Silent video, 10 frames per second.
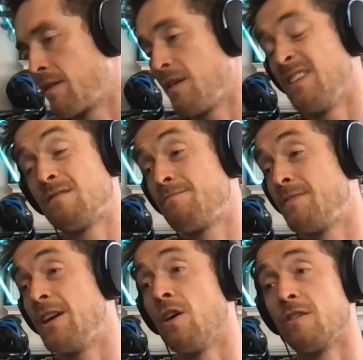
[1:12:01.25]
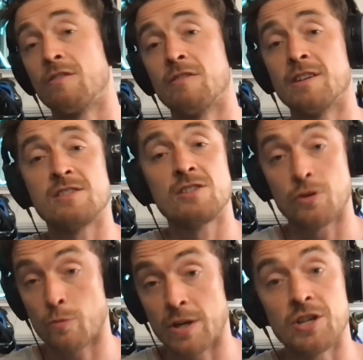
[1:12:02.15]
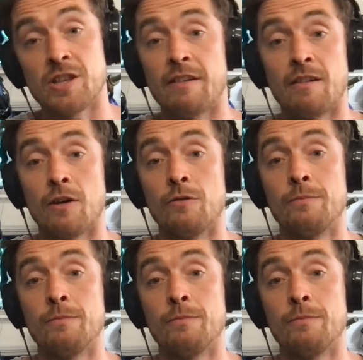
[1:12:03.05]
is the answer is to each their own.